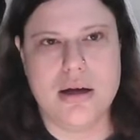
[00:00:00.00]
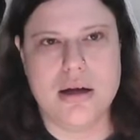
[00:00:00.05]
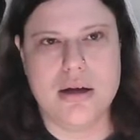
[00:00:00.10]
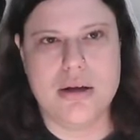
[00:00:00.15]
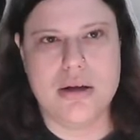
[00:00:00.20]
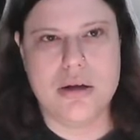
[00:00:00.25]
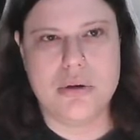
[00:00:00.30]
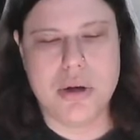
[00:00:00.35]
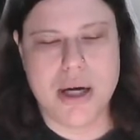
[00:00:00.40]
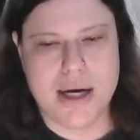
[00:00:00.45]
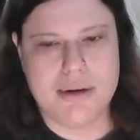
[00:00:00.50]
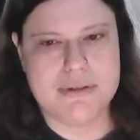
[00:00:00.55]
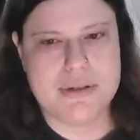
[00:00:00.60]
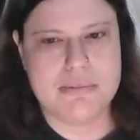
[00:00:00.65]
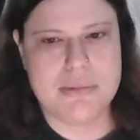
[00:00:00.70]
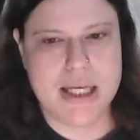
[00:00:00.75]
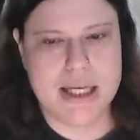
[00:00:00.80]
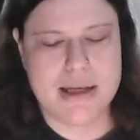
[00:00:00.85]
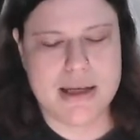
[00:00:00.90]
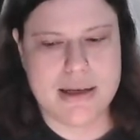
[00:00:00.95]
You have to
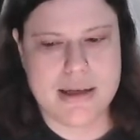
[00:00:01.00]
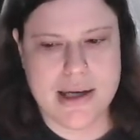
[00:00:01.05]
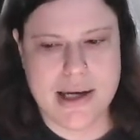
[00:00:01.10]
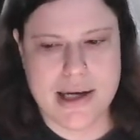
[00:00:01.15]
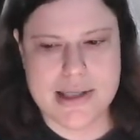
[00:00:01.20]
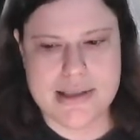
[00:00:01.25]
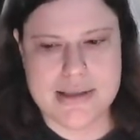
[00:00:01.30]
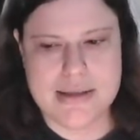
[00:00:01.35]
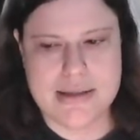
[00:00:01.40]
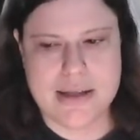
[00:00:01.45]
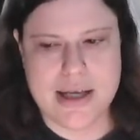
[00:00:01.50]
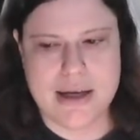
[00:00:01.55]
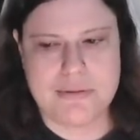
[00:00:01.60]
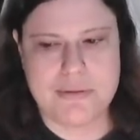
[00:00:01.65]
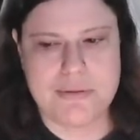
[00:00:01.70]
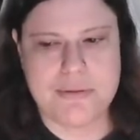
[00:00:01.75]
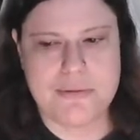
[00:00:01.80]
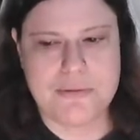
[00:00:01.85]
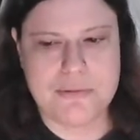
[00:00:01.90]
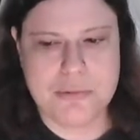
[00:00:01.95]
make a guess that
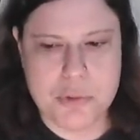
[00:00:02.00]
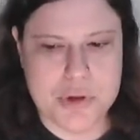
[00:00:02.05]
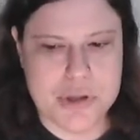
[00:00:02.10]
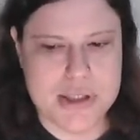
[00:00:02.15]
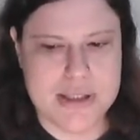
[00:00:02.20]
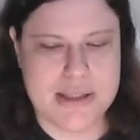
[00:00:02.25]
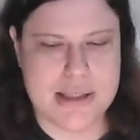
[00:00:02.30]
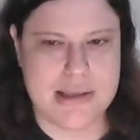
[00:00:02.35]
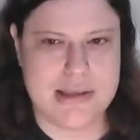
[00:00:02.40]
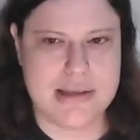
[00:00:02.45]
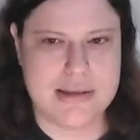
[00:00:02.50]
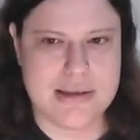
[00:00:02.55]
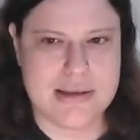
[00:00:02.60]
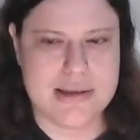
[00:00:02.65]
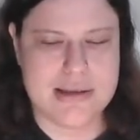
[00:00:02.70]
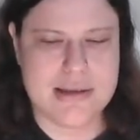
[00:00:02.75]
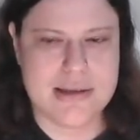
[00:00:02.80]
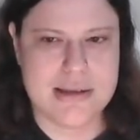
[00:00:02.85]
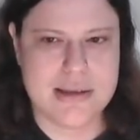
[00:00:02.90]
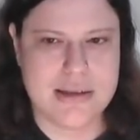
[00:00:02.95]

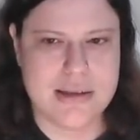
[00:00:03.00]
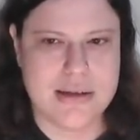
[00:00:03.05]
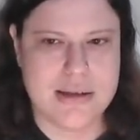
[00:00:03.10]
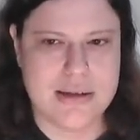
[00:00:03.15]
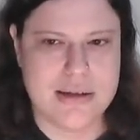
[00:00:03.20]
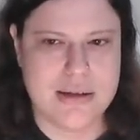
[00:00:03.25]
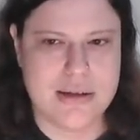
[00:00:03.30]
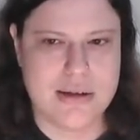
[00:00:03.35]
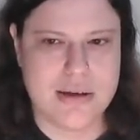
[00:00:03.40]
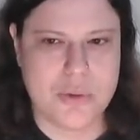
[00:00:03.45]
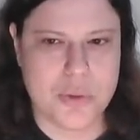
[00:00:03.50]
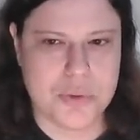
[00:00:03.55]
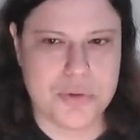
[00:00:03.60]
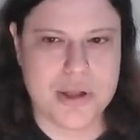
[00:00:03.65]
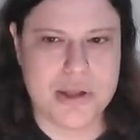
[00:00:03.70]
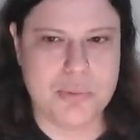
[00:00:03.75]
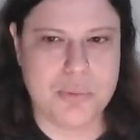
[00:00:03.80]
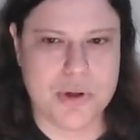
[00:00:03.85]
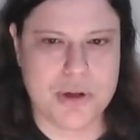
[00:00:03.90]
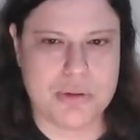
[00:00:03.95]
forces
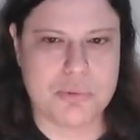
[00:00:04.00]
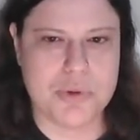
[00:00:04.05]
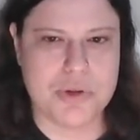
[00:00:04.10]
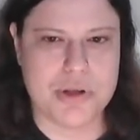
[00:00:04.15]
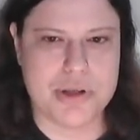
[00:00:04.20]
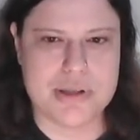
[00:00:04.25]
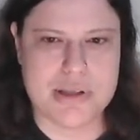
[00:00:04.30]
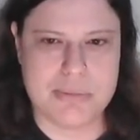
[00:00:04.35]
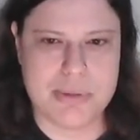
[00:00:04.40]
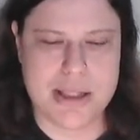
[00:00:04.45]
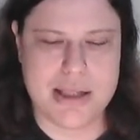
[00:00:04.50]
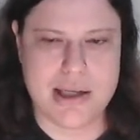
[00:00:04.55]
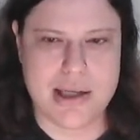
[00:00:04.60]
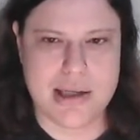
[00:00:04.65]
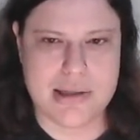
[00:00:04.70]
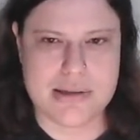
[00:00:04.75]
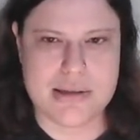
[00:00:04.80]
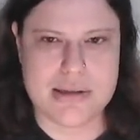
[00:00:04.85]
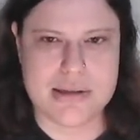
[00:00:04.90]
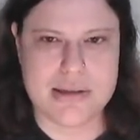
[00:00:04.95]
only one word to be the
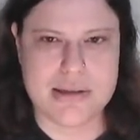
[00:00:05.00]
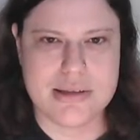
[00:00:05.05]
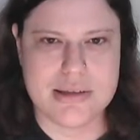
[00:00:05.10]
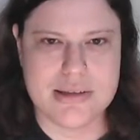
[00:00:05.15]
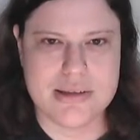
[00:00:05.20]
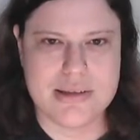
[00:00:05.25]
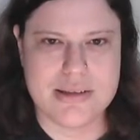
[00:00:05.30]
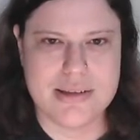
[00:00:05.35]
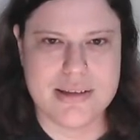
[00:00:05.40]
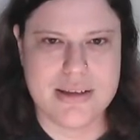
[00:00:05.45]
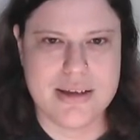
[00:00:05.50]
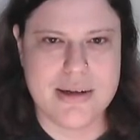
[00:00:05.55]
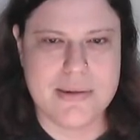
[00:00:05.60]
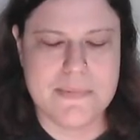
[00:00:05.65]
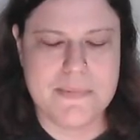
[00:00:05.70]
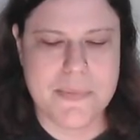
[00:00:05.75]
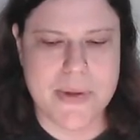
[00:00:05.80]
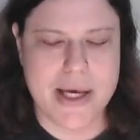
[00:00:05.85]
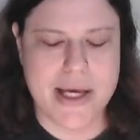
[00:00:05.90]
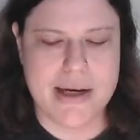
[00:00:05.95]
answer.
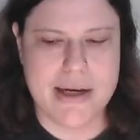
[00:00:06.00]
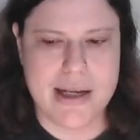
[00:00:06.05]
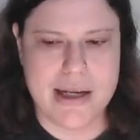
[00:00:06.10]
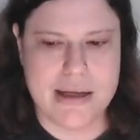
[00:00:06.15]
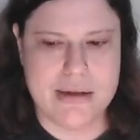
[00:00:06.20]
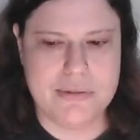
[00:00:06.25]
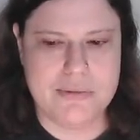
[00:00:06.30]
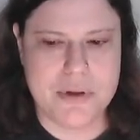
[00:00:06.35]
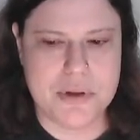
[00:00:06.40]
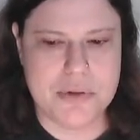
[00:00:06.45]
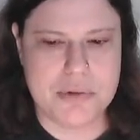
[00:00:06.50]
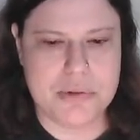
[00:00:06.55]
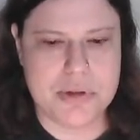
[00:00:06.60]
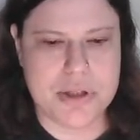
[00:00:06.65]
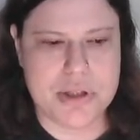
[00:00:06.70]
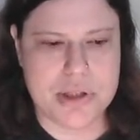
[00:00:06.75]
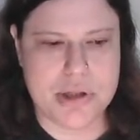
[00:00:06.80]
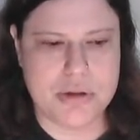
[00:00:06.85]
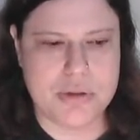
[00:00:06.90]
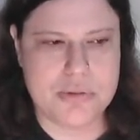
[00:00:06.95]
And if you
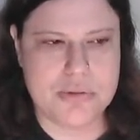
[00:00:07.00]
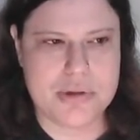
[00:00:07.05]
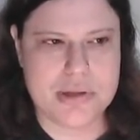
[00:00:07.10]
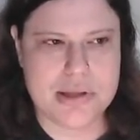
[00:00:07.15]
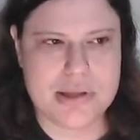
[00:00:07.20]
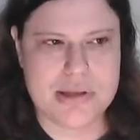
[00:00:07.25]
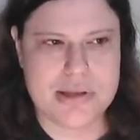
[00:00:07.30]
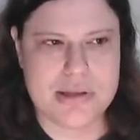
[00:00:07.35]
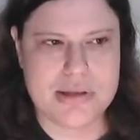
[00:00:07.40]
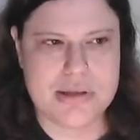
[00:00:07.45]
don't